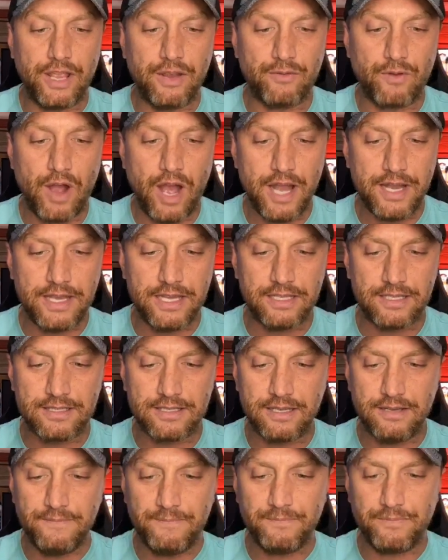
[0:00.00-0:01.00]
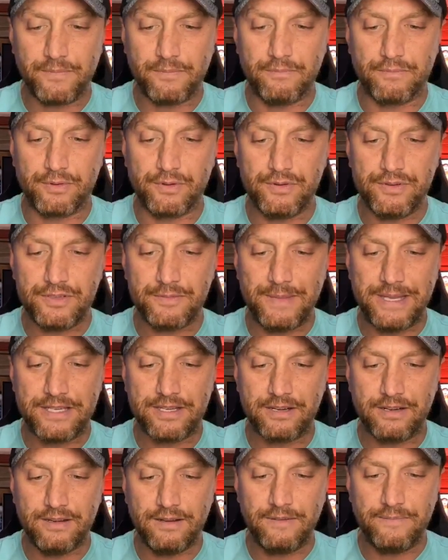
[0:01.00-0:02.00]
Rod Nilsson, Bruce
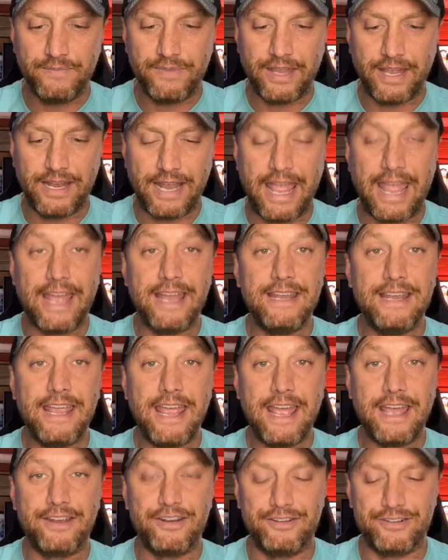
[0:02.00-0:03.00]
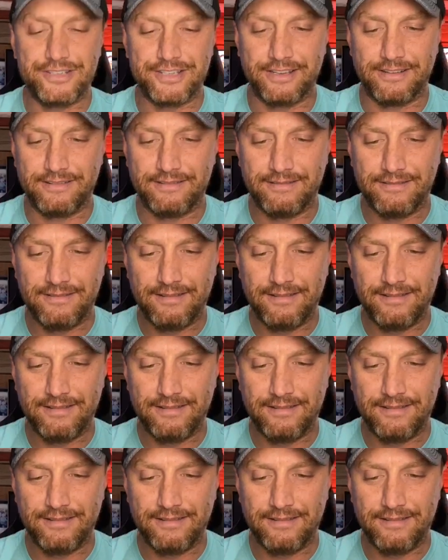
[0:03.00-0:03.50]
Minter, and Andy Anderson.